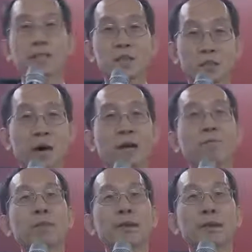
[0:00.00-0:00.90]
this
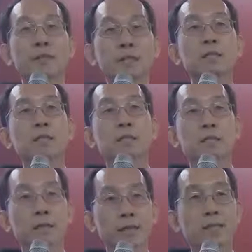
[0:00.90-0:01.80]
one. This
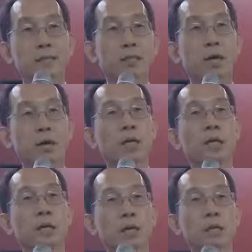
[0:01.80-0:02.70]
textbook
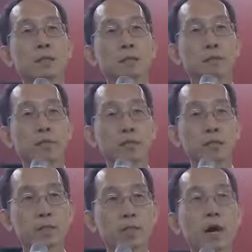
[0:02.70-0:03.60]
is
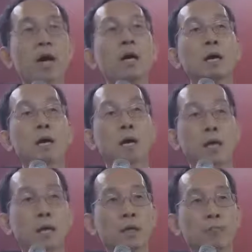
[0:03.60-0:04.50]
Professor Wang
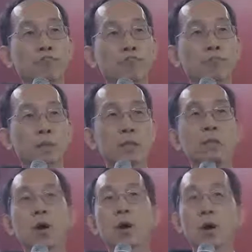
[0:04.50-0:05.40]

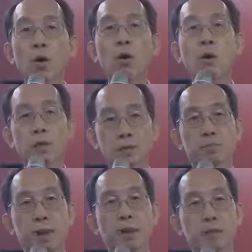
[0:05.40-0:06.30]
his own
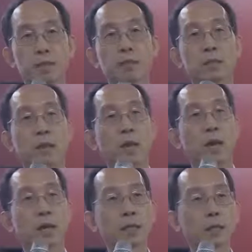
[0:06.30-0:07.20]
experience.
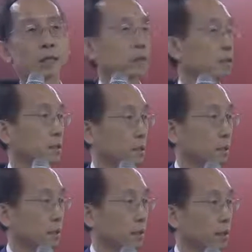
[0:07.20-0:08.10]
I
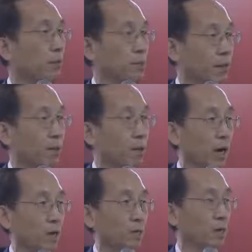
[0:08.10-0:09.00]
give a
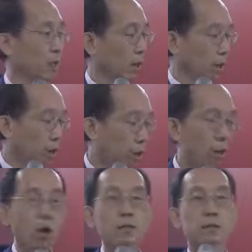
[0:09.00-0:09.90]
summarize.
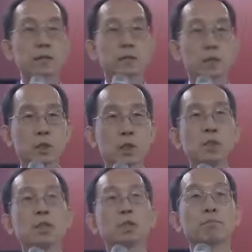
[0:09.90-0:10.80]
All of this
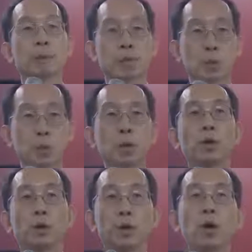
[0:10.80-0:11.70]
teaching
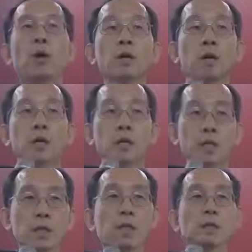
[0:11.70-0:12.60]
material
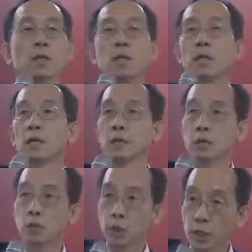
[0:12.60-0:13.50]
is
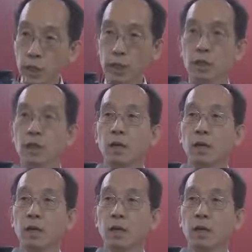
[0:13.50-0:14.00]
the unique.